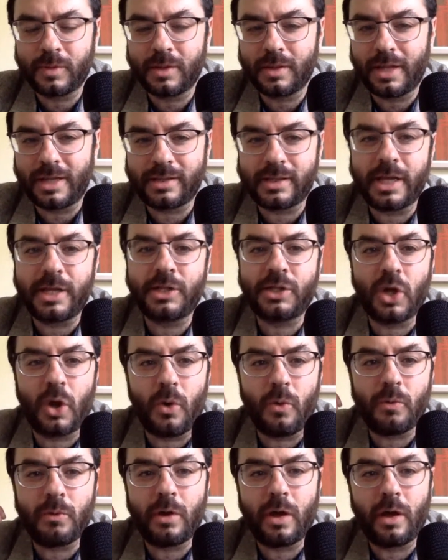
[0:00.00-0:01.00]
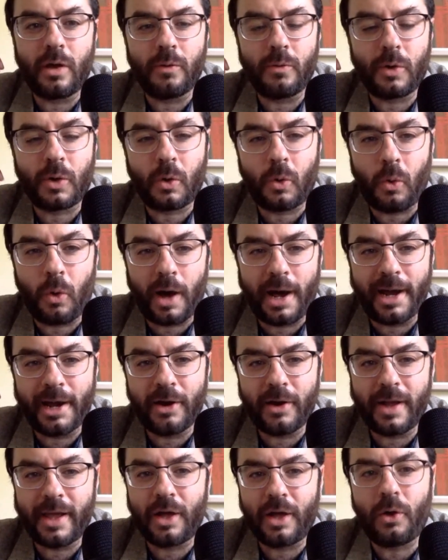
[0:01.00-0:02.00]
Like they don't require
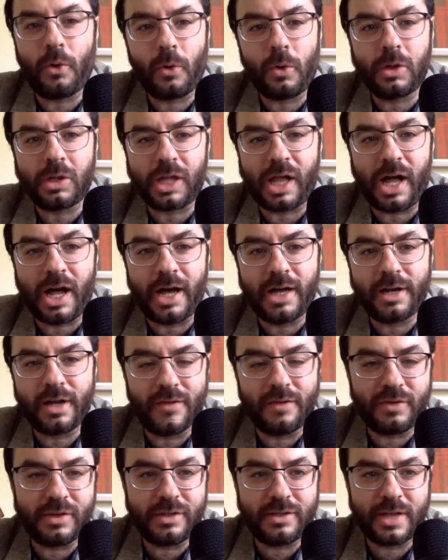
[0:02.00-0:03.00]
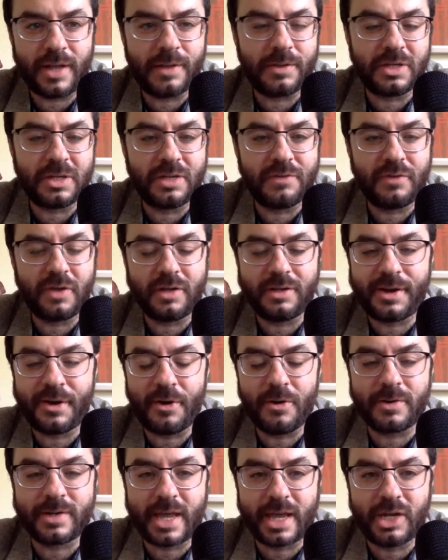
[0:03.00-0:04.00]
a whole lot of intensive
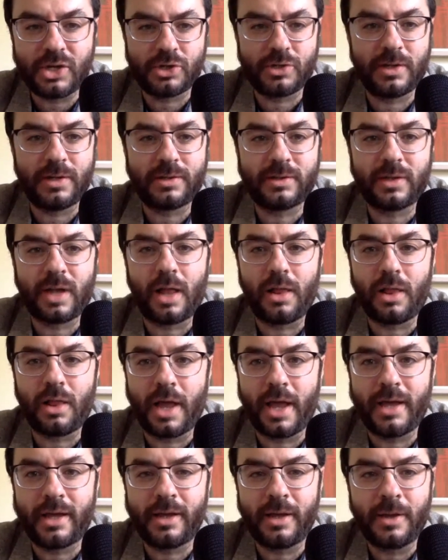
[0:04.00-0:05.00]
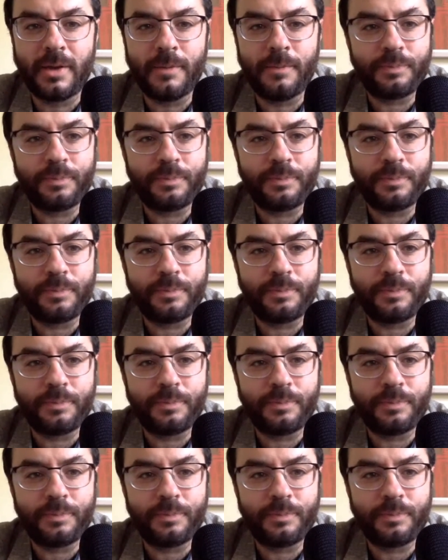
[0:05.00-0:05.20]
interrogation. It's not like